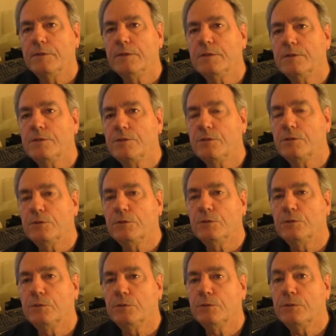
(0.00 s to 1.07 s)

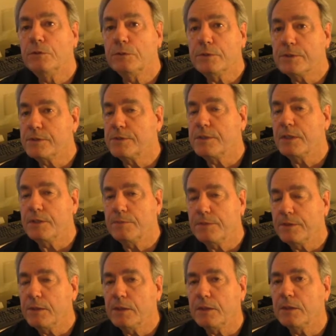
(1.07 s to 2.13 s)
into doing the same
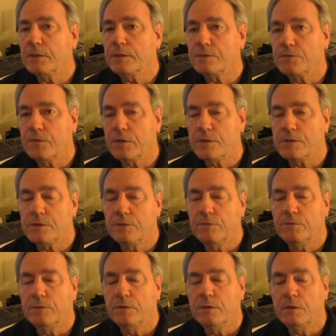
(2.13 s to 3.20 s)
thing as far as
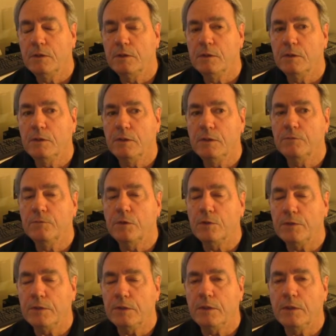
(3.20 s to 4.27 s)

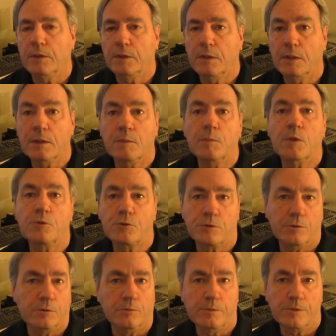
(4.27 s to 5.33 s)
invoking an
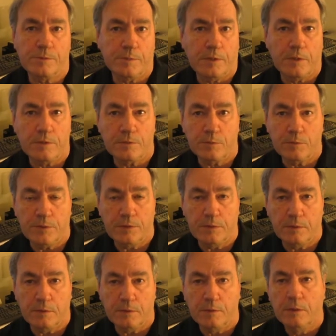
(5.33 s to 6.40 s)
emotional response
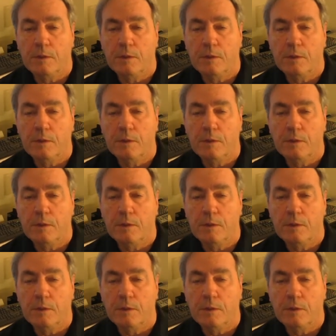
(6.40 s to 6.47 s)
within